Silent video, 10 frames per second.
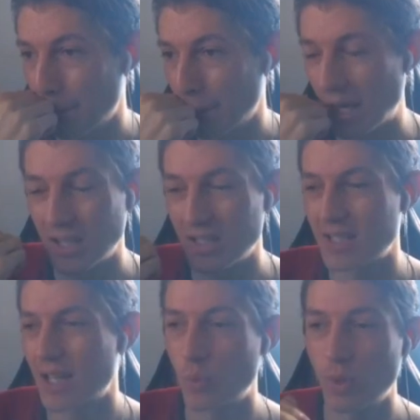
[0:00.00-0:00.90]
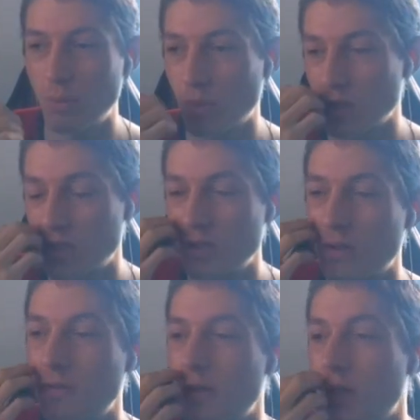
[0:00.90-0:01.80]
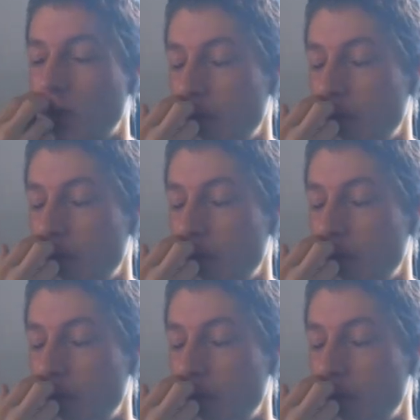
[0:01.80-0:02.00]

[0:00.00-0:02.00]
And I just had weak monsters on the field.